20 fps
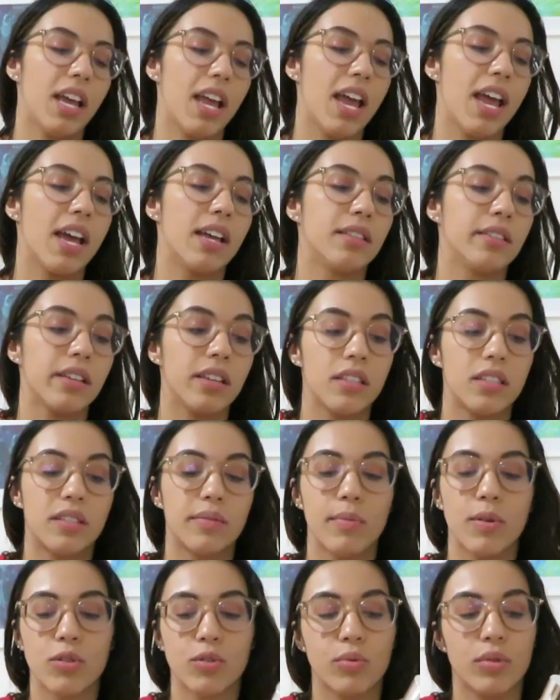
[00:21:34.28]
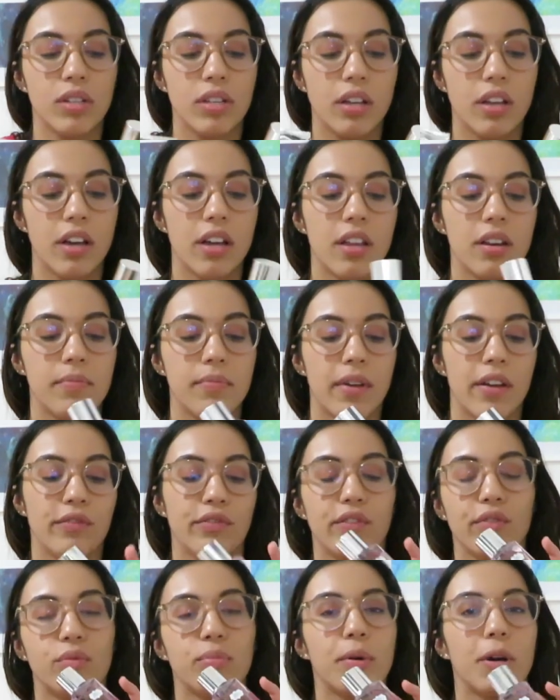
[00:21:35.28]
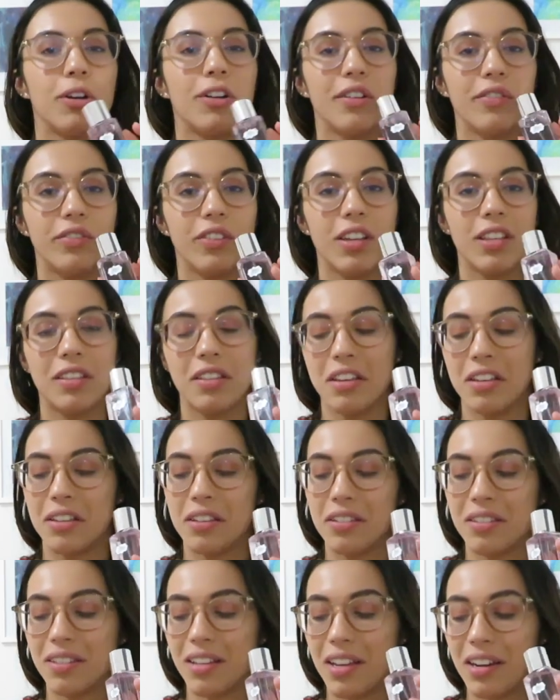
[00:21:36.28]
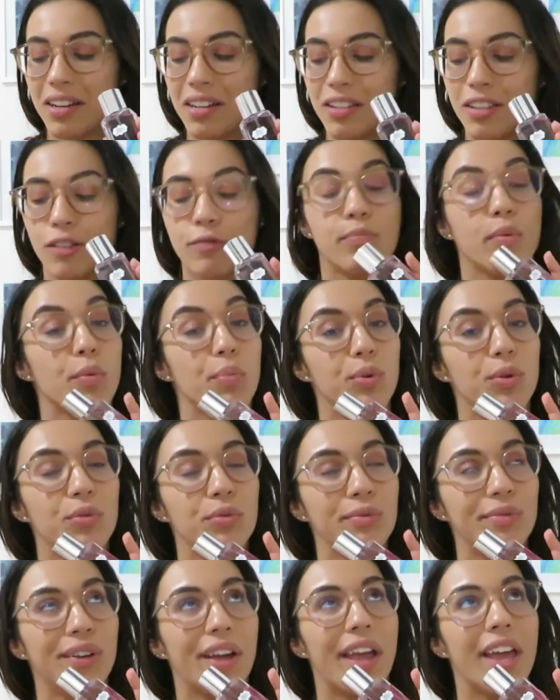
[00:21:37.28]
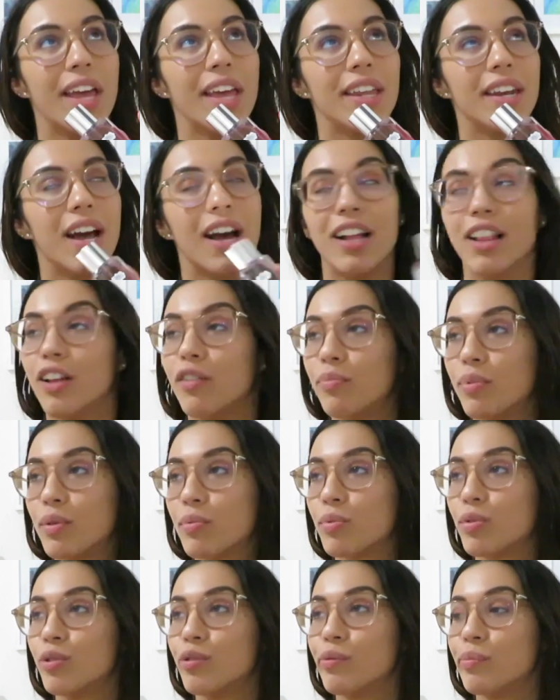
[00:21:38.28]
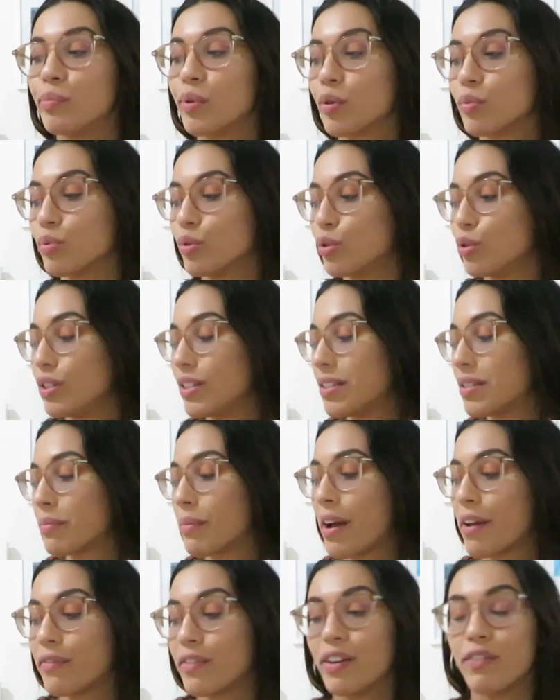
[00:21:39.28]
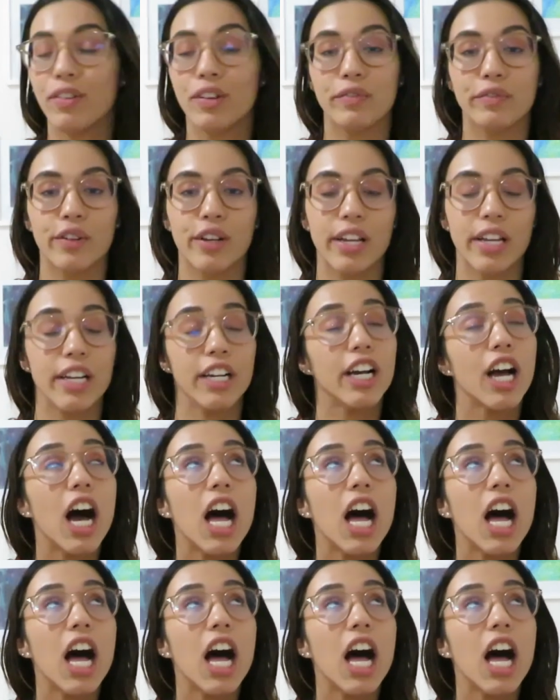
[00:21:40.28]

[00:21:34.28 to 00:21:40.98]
and it smells really good. My favorite part of it is that it's purple and I love purple. Purple is my favorite freaking